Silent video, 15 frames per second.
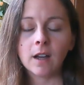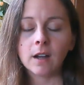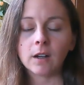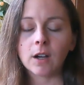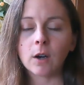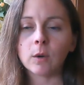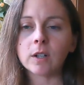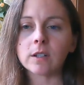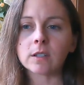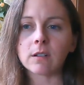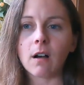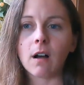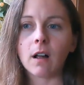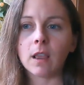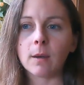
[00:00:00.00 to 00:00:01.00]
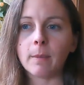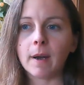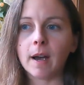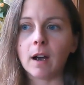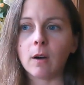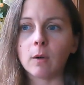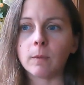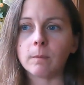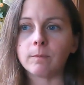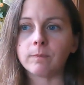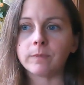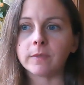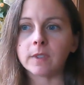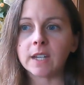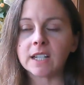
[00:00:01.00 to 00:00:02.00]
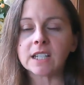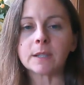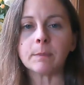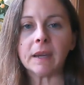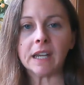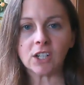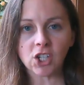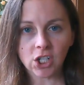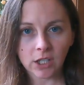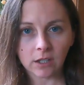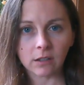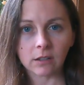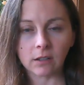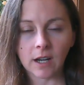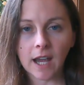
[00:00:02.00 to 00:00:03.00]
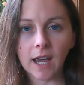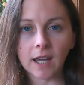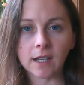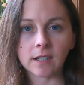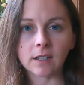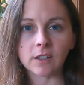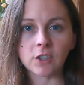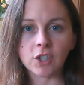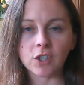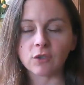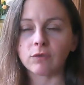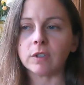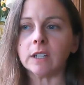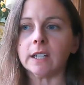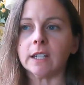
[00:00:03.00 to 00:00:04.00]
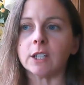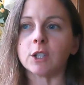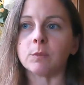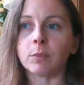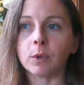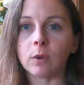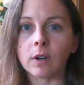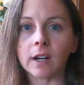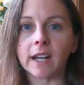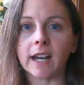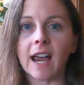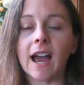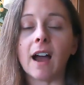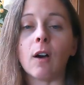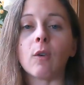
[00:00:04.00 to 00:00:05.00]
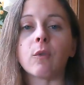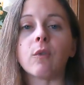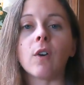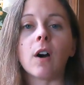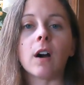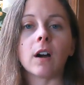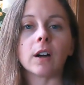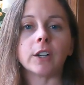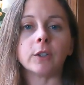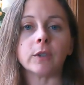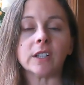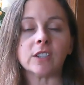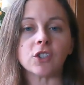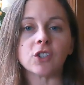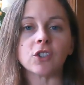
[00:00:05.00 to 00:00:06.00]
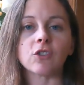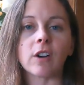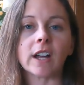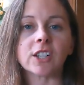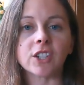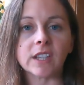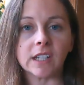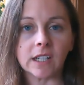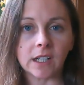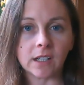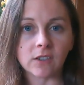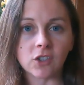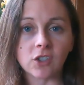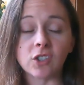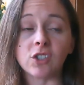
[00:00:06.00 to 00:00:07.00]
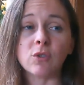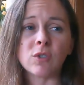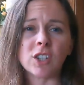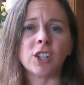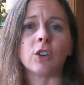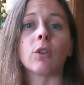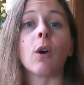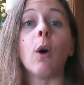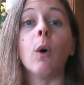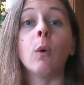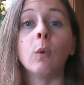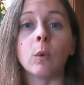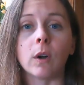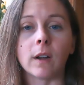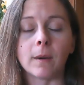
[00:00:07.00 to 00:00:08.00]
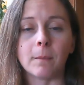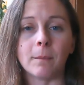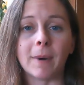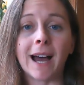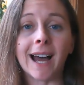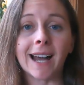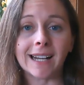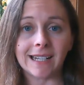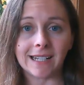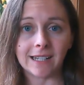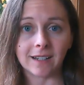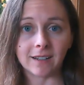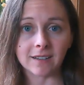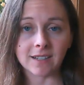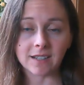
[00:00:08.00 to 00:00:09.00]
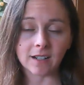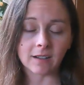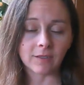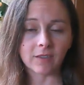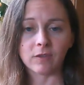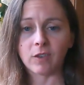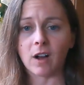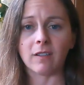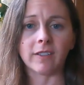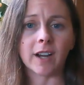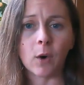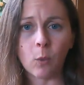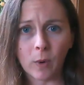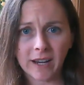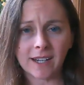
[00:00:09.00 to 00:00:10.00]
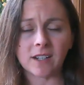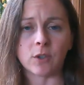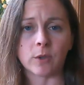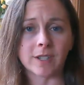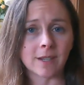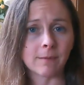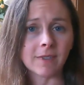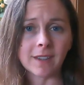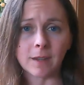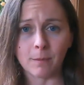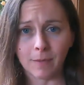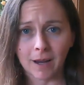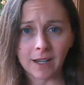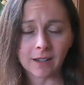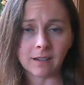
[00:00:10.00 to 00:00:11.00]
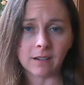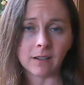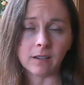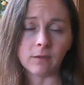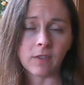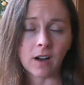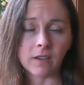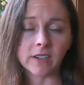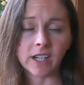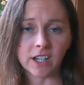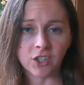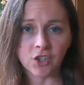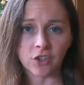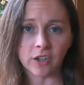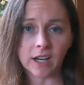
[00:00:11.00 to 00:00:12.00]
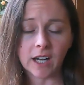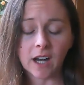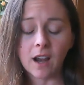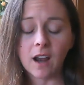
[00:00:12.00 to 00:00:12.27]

Koga is all about expansion and just really exploring how far you can stretch things, just using your own body instead of involving a weight or something that might involve an injury.